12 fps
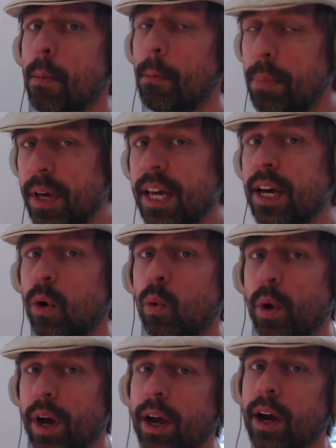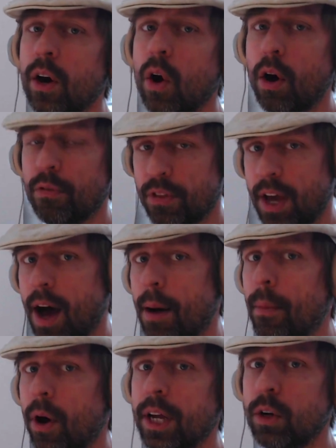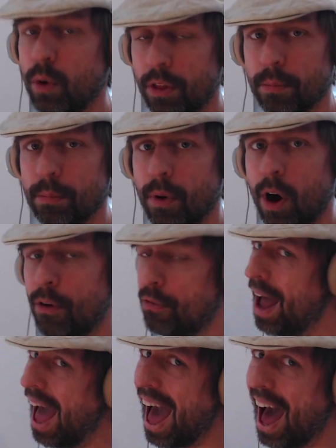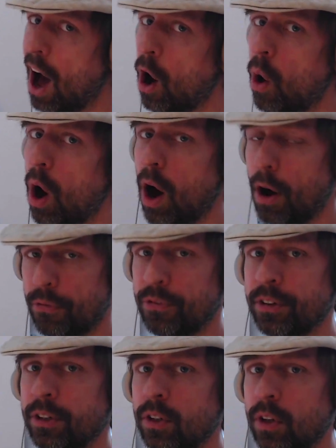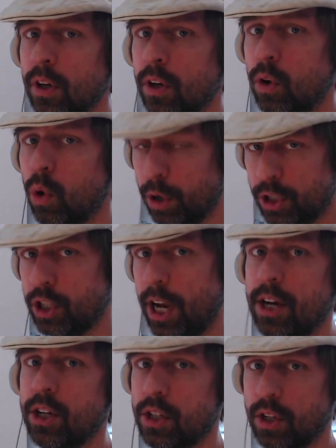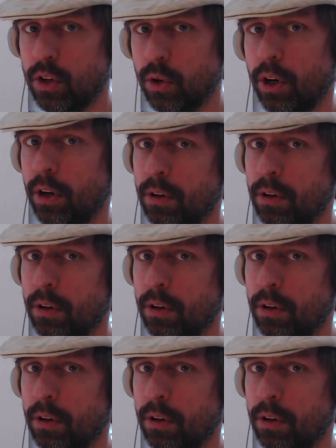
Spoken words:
be aware of the harmonic rhythm, of how often chord changes occur.